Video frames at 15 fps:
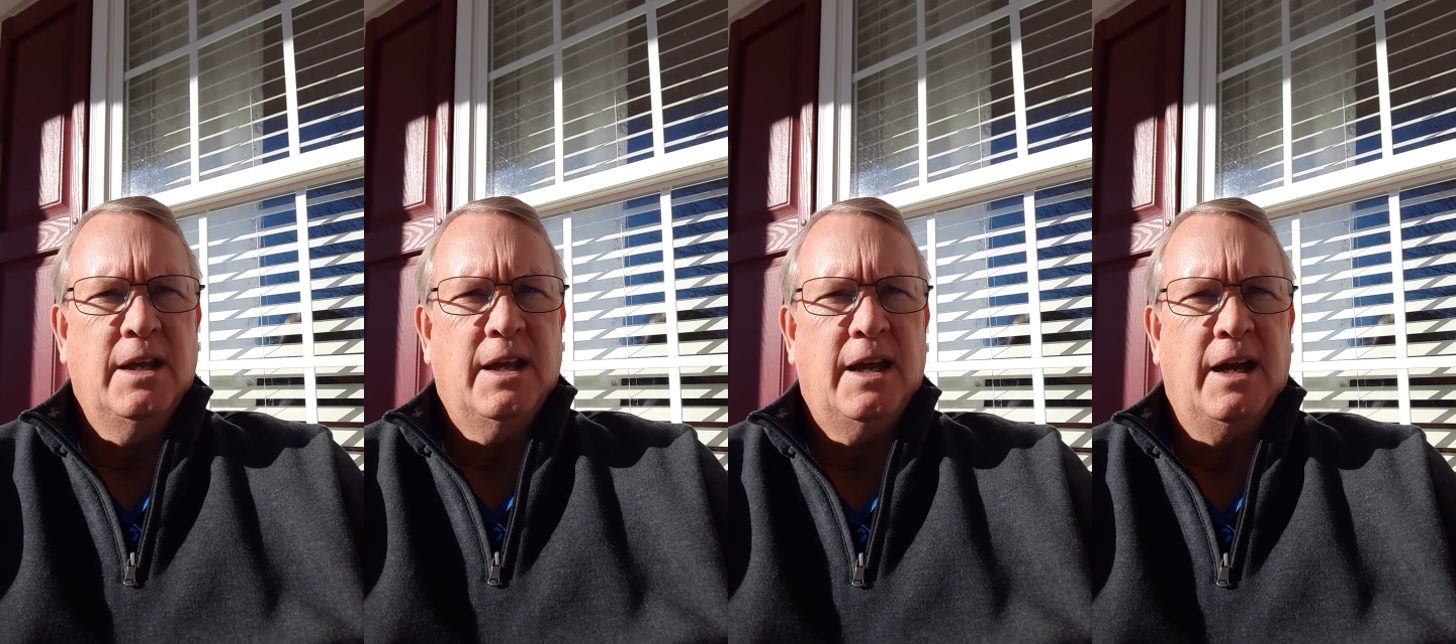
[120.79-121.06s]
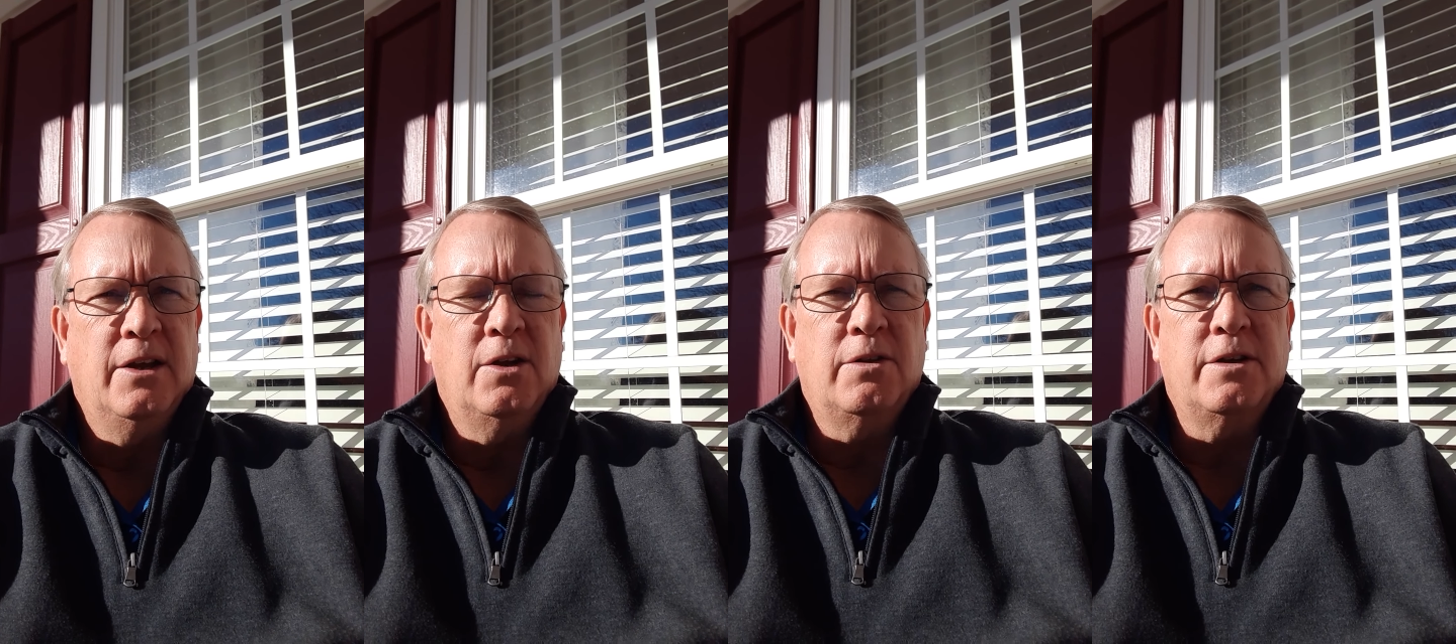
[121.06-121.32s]

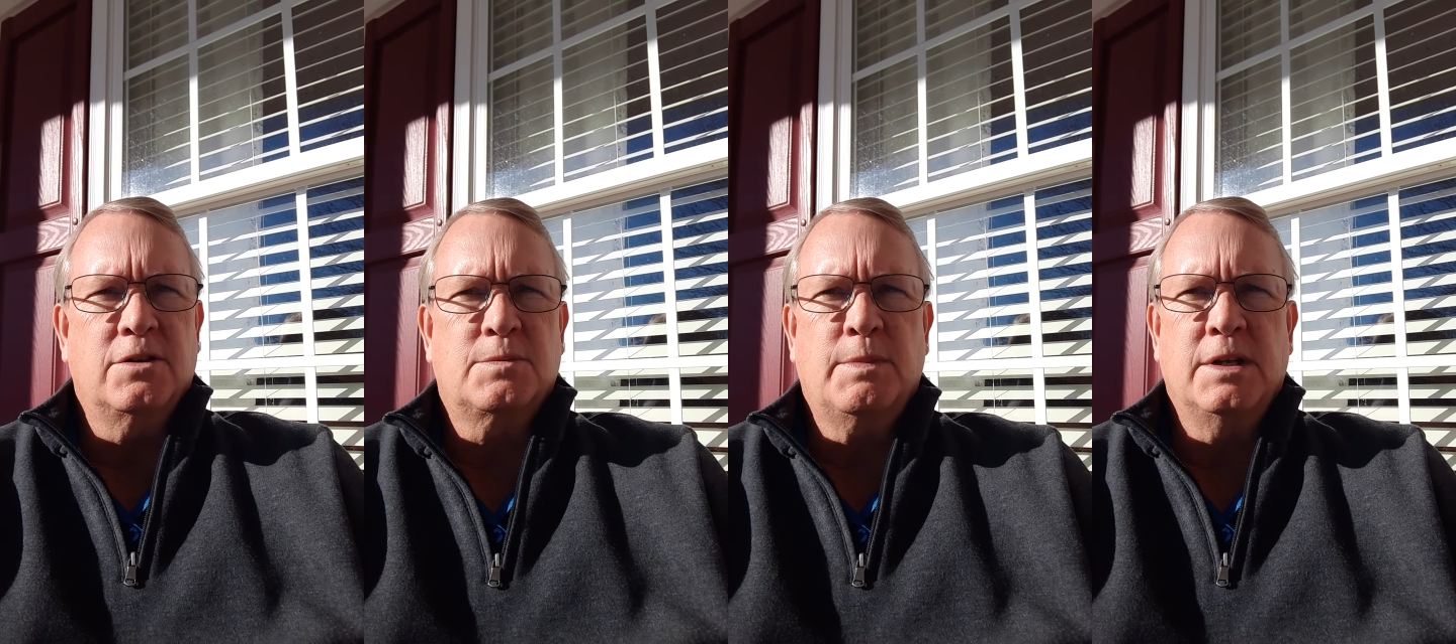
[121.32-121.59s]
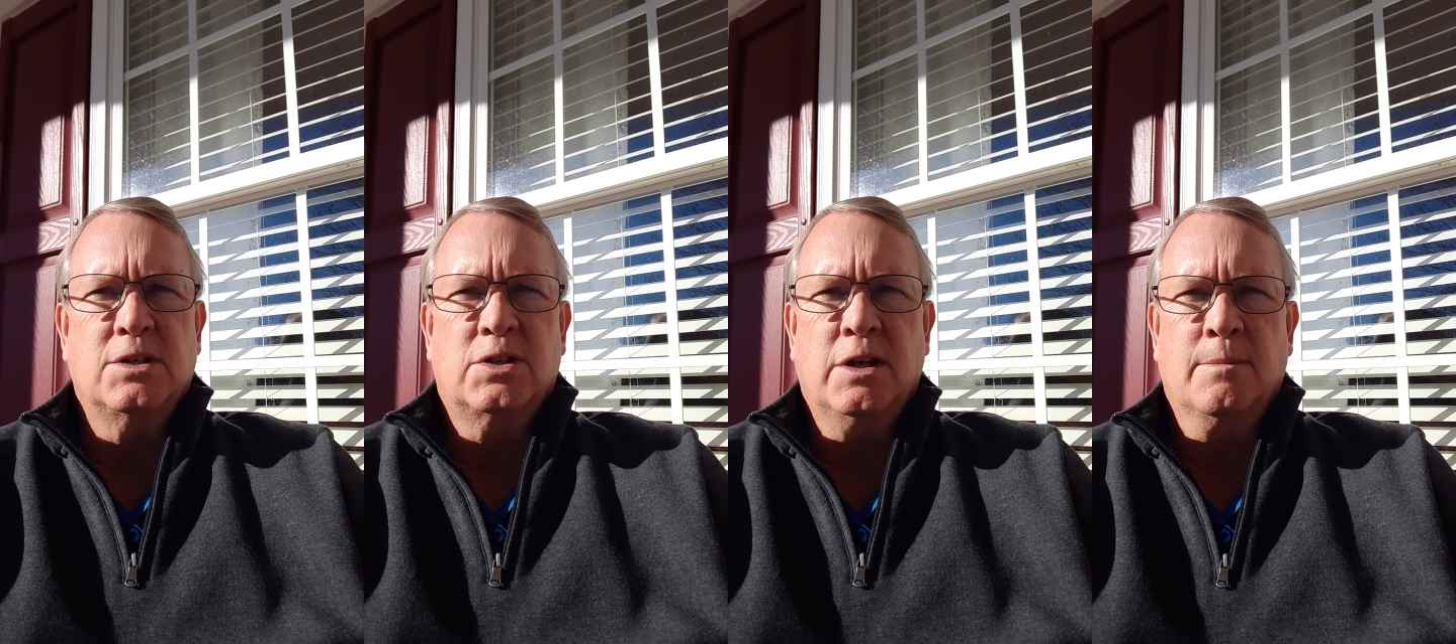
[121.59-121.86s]
I know there's
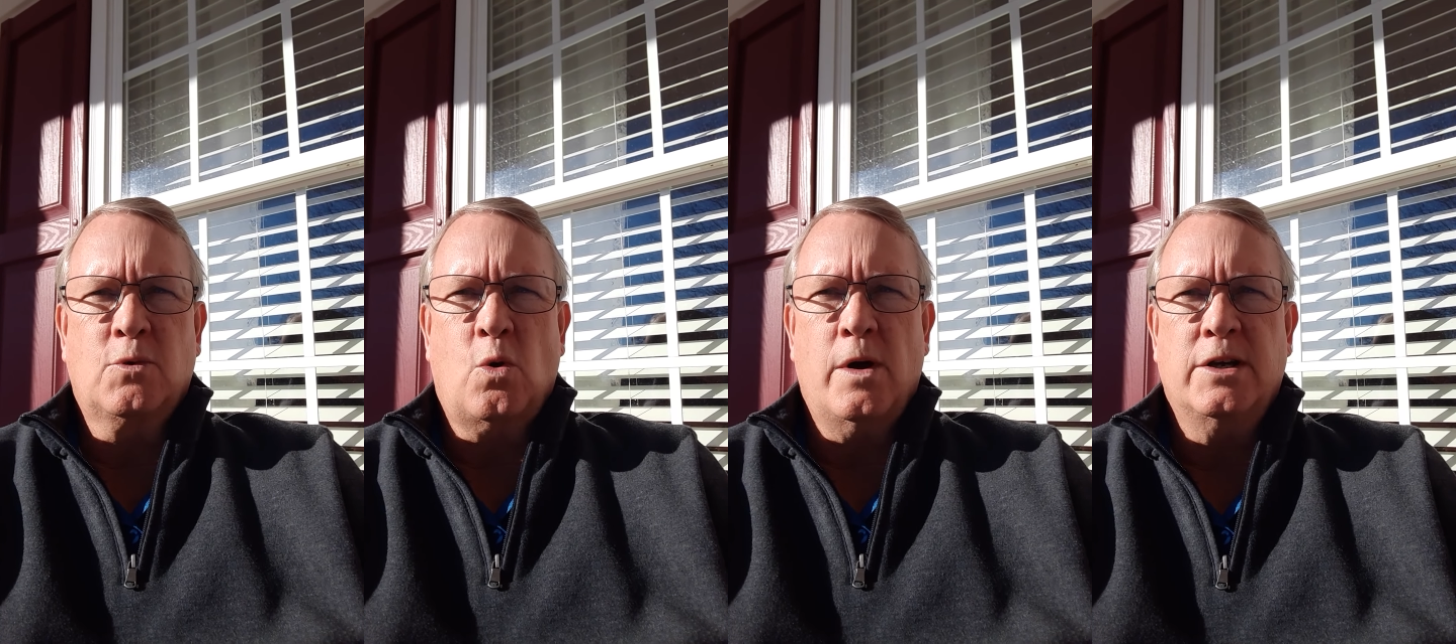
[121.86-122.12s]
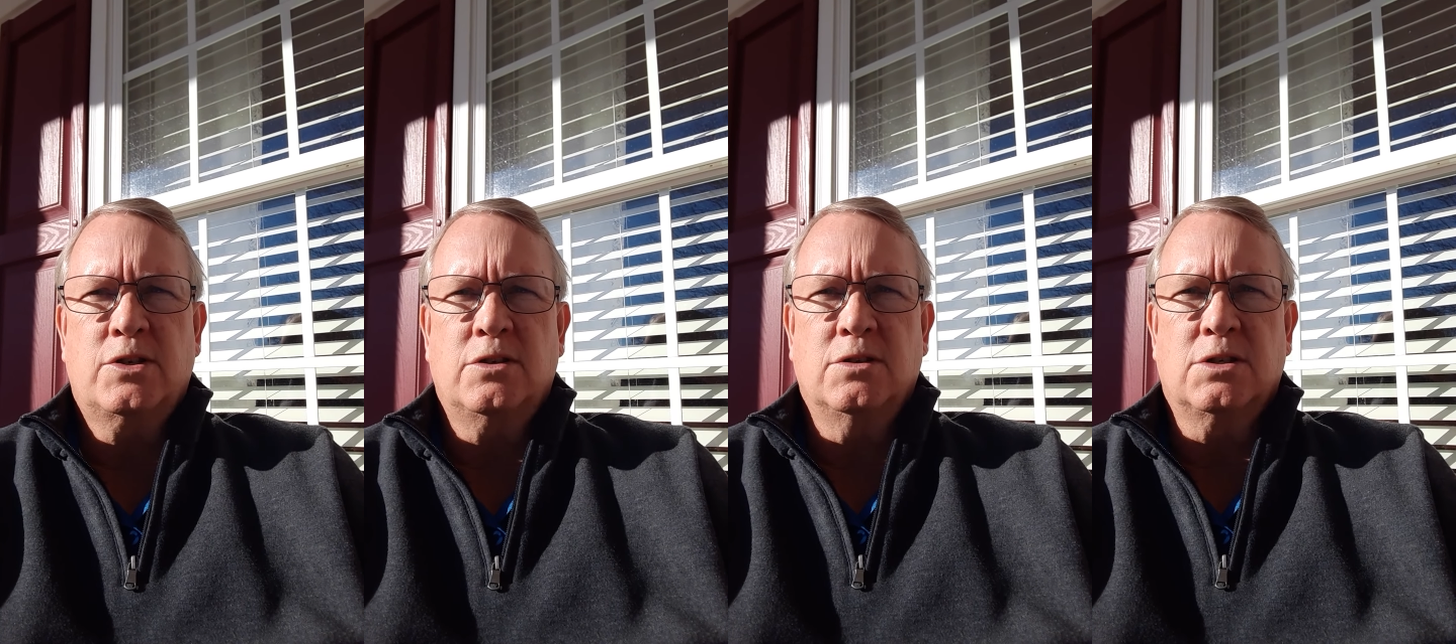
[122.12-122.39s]
been some
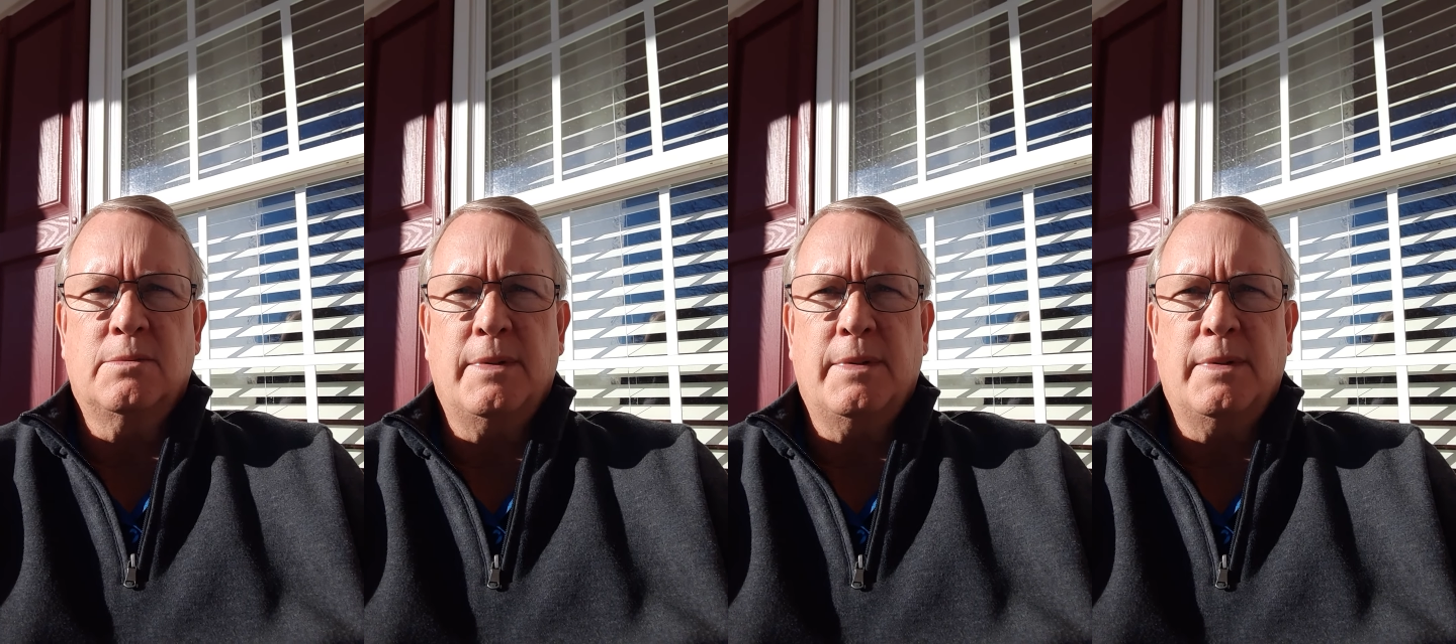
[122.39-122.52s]
questions